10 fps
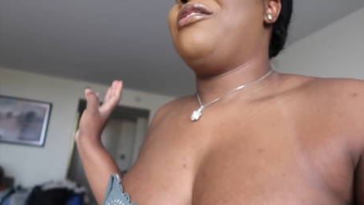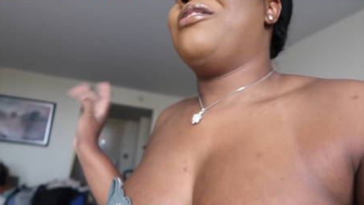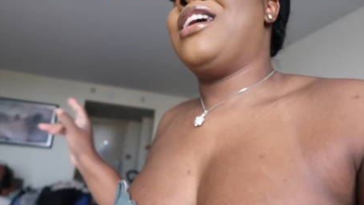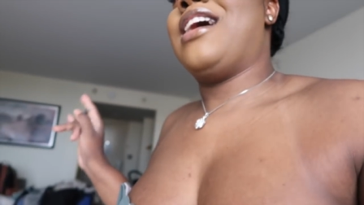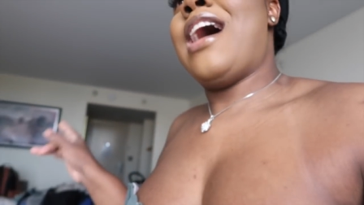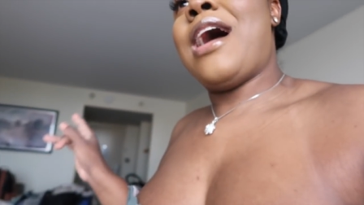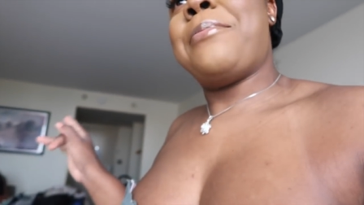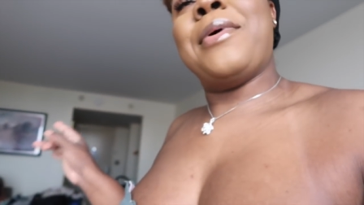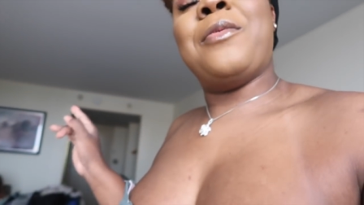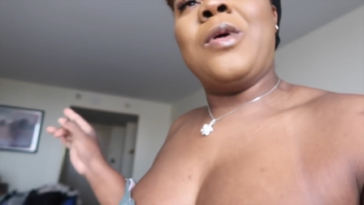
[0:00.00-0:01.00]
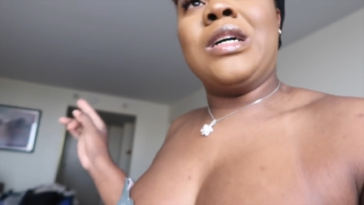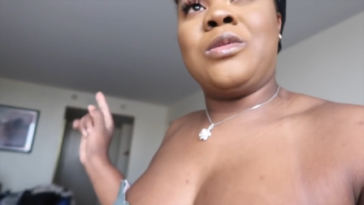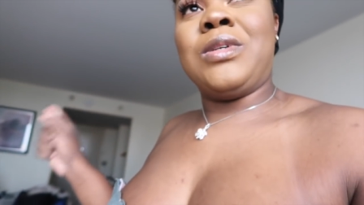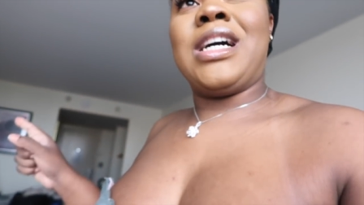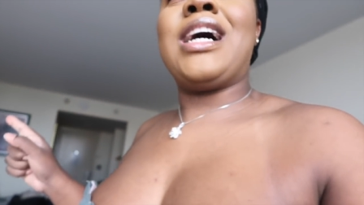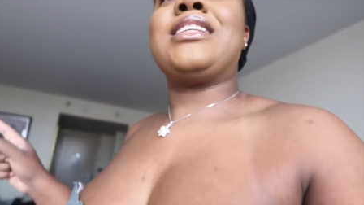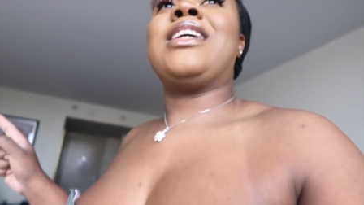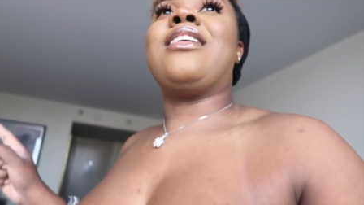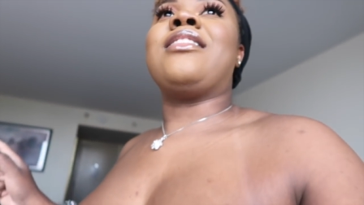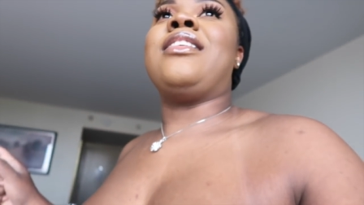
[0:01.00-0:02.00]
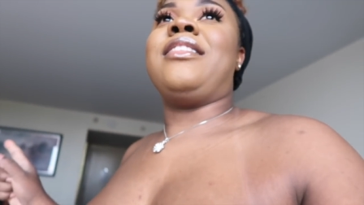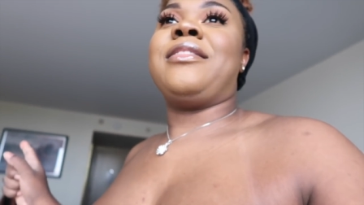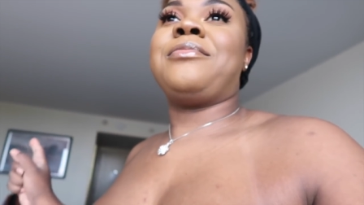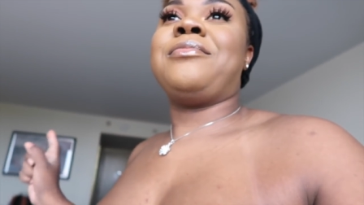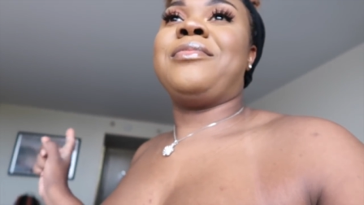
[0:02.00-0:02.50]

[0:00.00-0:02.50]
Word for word: what had happened was we got down there